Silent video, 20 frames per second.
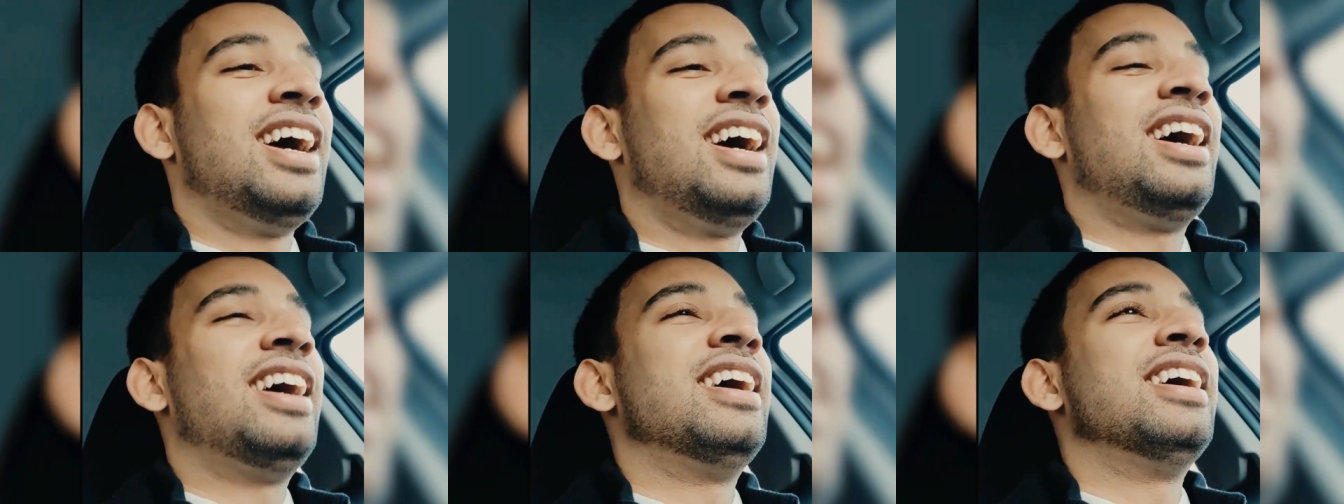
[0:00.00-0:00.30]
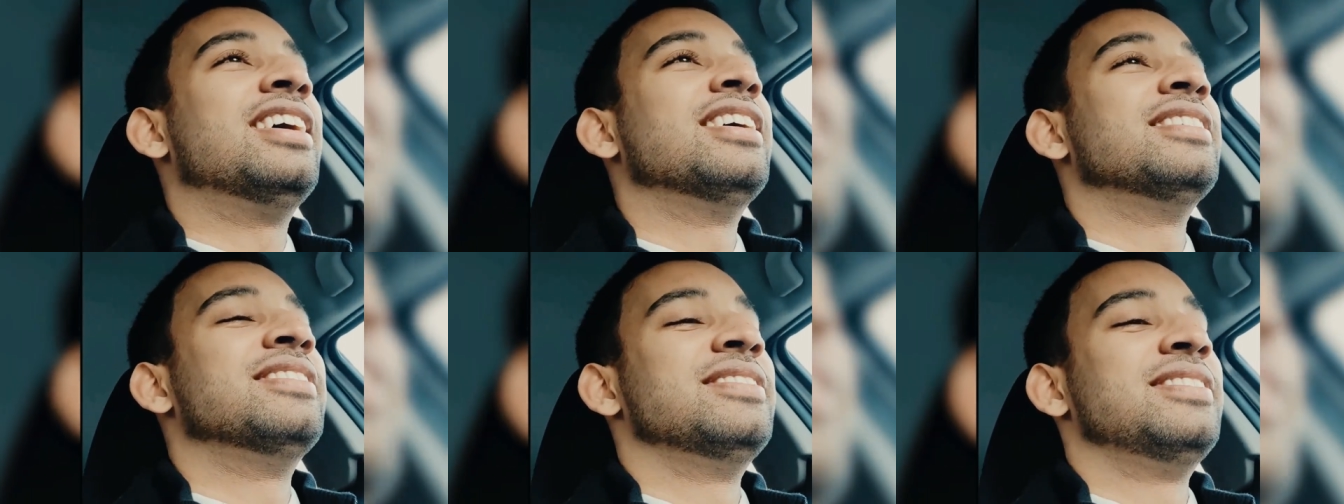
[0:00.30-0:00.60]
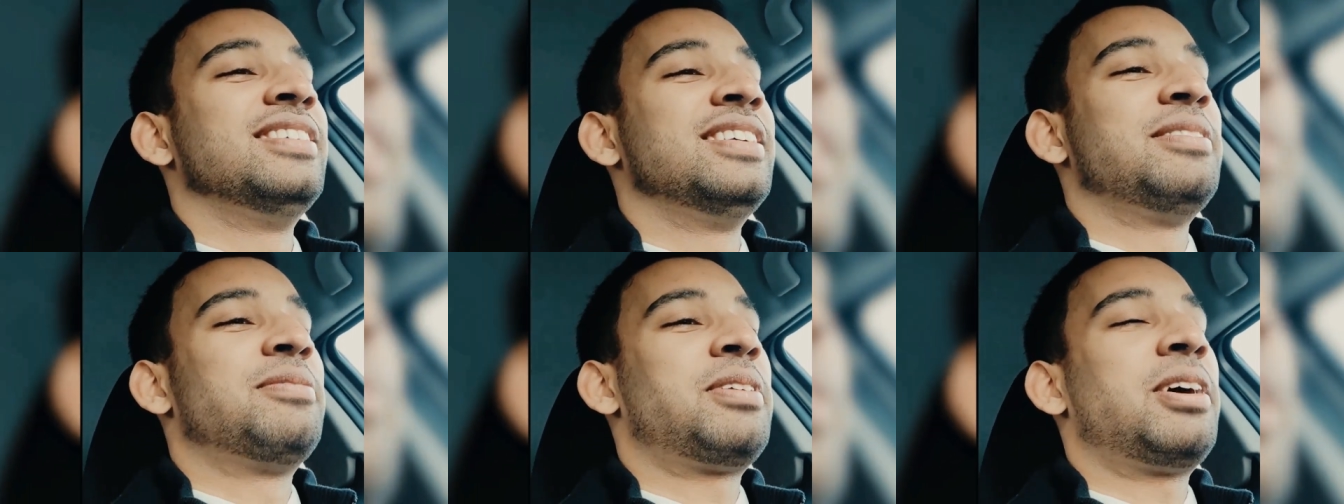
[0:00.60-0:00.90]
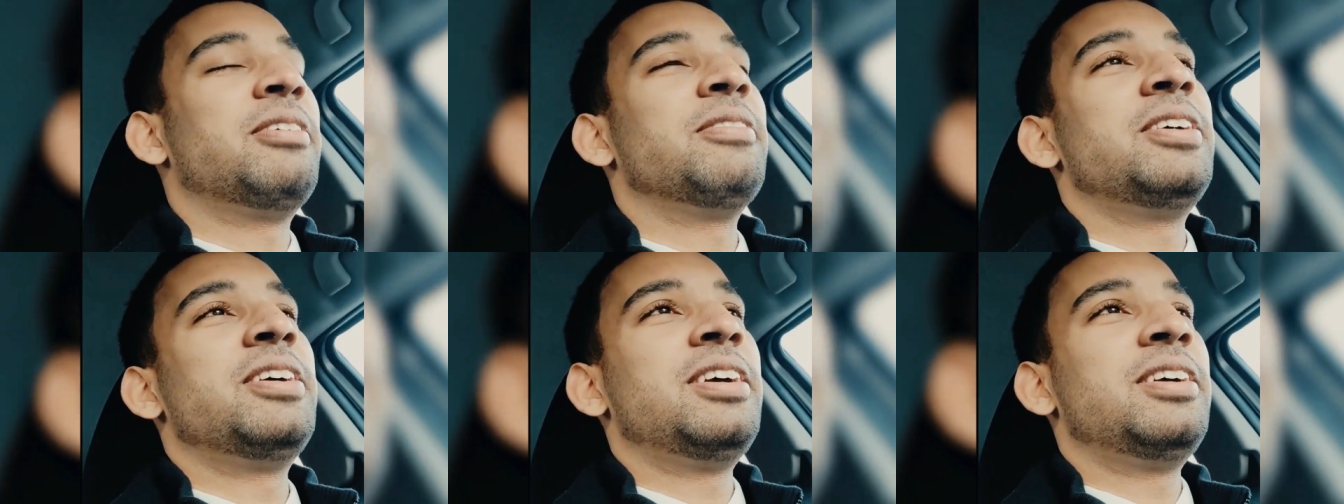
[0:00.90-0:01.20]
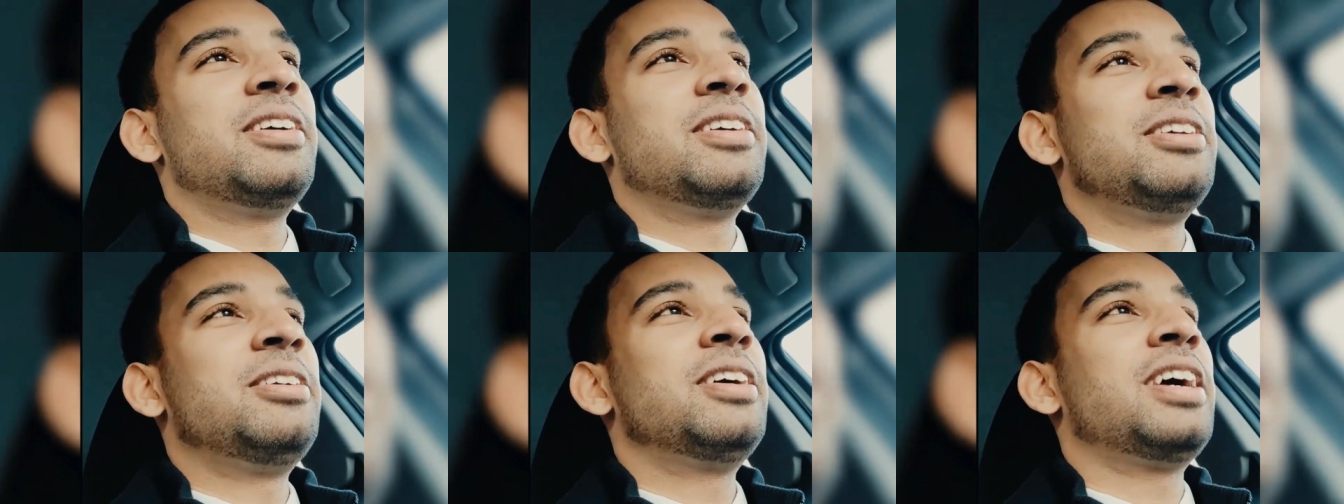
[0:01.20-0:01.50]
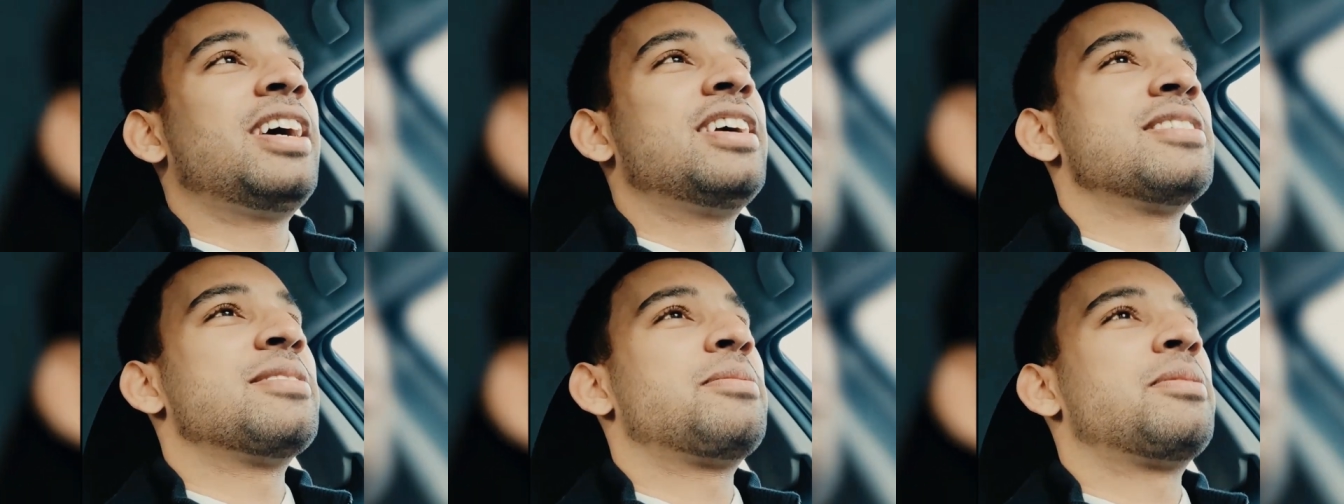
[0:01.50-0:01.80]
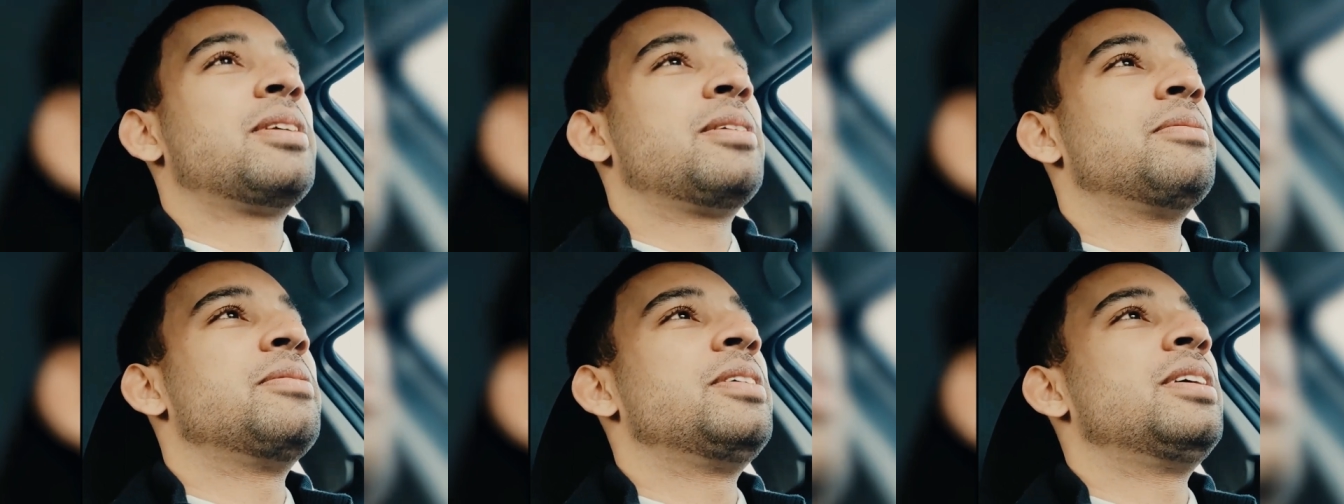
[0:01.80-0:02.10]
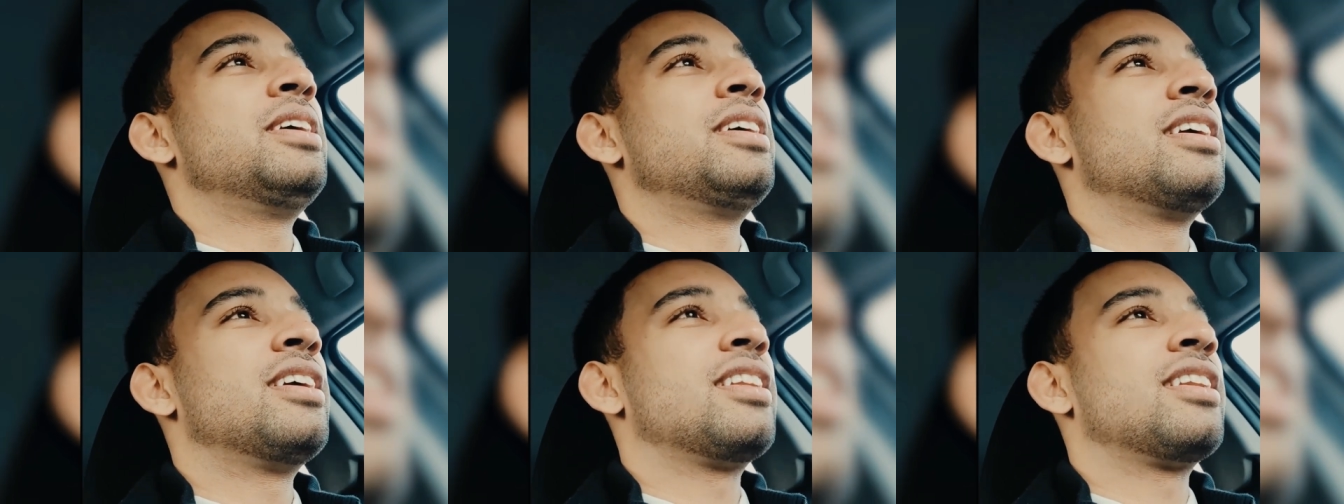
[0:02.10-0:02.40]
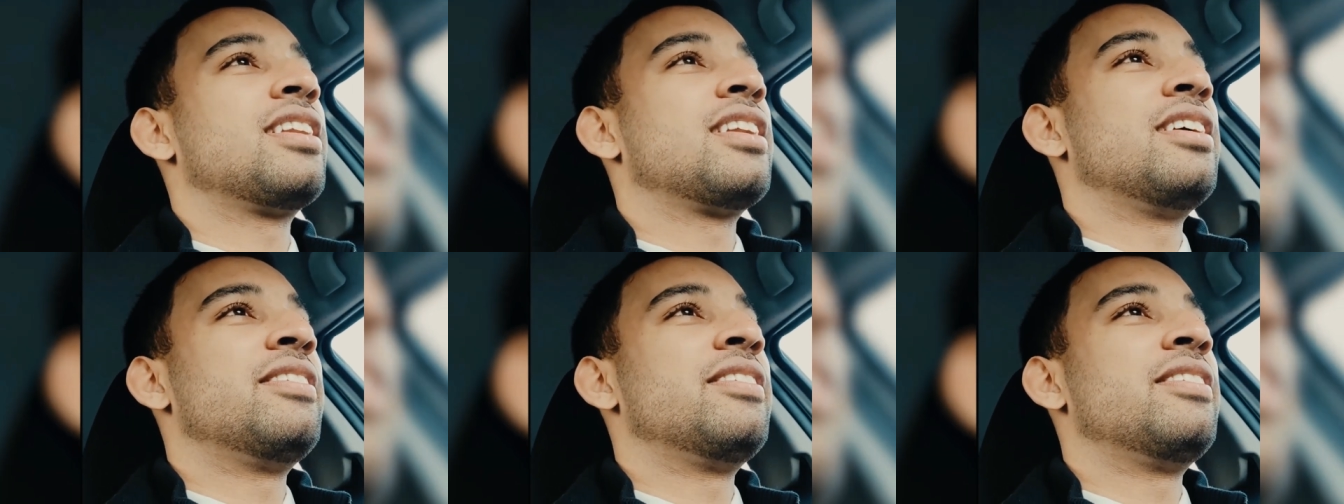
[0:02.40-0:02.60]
Uh, probably you guys are probably,